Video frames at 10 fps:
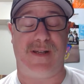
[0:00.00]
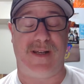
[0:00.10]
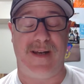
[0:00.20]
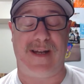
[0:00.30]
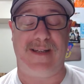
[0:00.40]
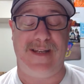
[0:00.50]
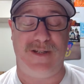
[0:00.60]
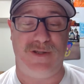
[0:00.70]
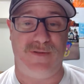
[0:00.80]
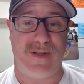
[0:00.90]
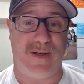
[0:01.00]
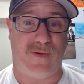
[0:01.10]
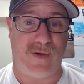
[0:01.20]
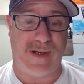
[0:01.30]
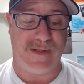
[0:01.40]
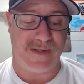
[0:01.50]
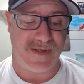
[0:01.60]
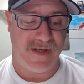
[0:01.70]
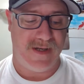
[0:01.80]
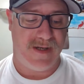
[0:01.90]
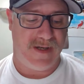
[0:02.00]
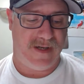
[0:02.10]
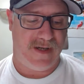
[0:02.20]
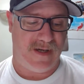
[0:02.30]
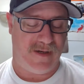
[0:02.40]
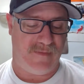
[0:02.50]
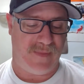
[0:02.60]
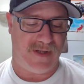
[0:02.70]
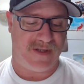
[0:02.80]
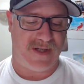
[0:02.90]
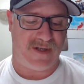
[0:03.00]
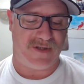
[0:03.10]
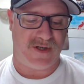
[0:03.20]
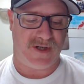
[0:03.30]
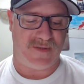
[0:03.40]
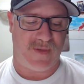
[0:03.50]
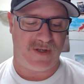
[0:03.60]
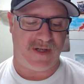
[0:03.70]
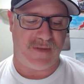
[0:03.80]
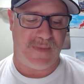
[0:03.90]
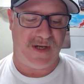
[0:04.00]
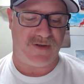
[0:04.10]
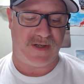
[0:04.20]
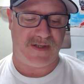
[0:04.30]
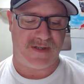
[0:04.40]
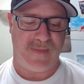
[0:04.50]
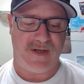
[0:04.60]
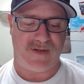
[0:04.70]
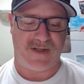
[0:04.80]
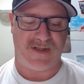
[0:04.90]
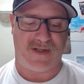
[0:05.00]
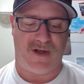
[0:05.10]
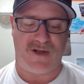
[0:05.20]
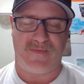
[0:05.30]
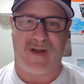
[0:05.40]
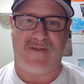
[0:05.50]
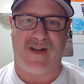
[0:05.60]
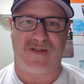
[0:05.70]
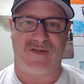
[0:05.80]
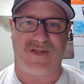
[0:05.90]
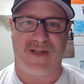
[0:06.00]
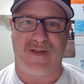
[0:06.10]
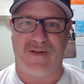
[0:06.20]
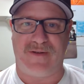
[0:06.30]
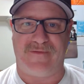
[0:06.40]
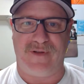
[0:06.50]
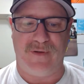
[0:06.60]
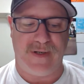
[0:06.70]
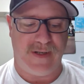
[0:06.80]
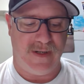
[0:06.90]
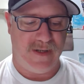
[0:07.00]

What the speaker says: connect tissues and organs. The cells are dispersed in a matrix. The matrix is a large amount of extracellular fluid